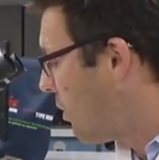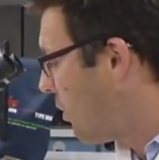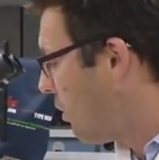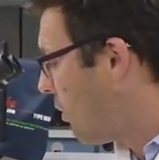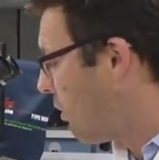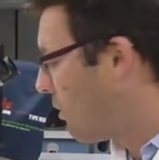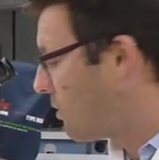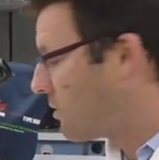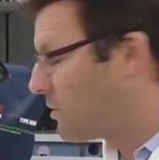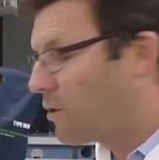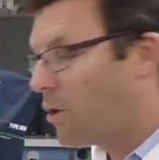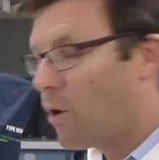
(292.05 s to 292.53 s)

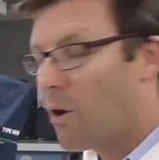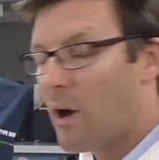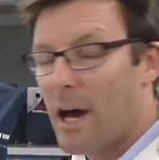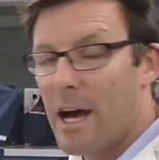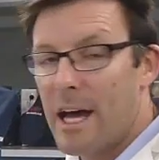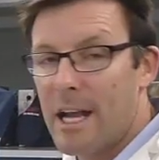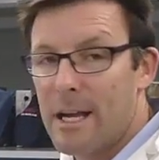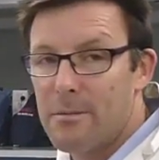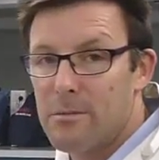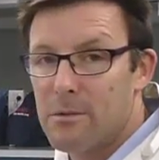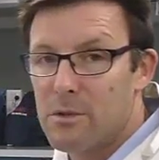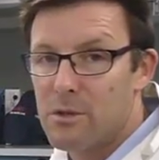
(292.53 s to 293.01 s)
all your
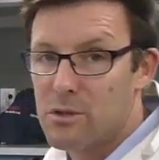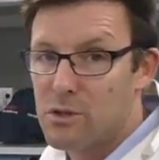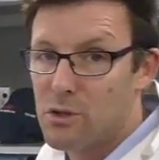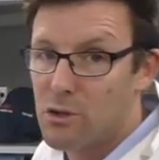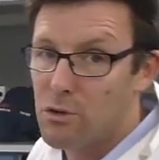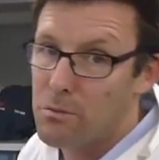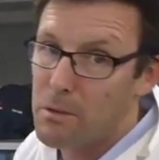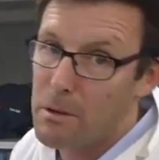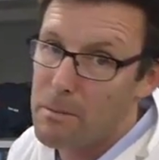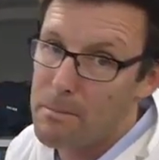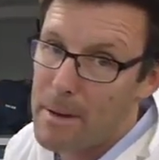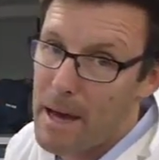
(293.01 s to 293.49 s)
animals
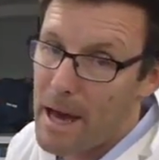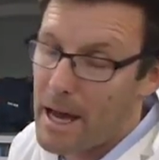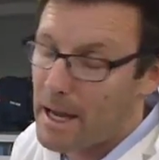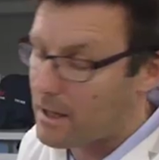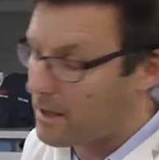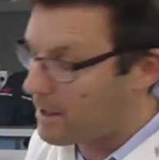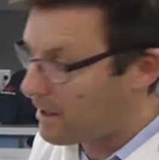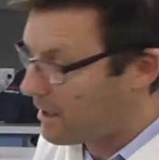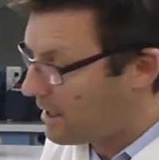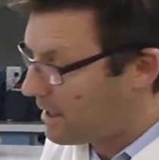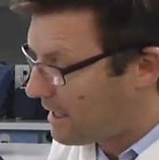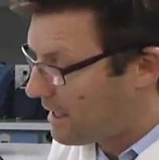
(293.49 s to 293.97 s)
should be back
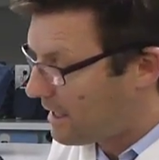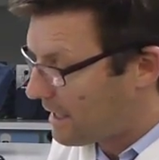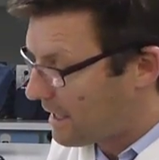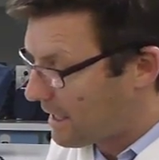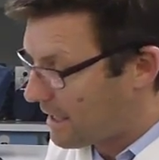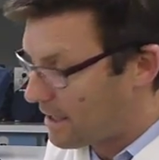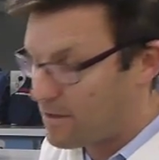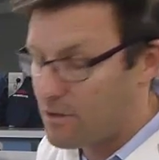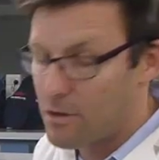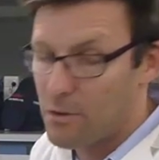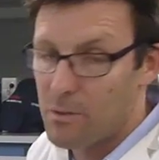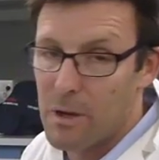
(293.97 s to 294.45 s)

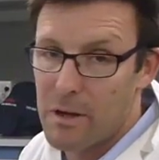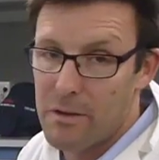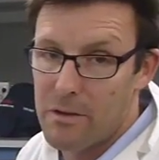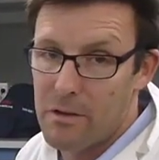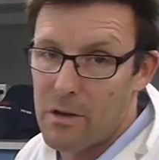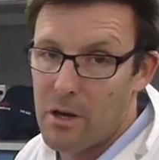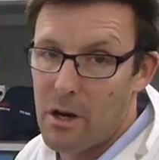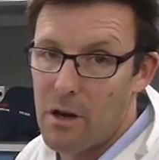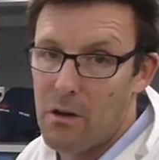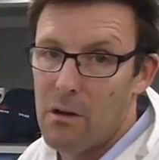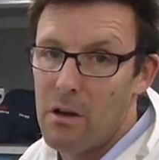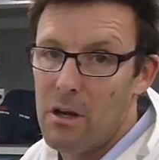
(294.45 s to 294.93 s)
into
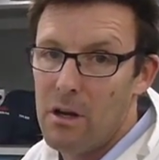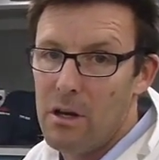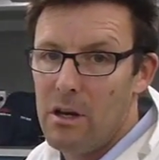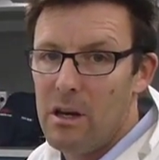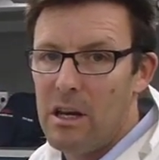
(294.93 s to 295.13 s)
ethanol.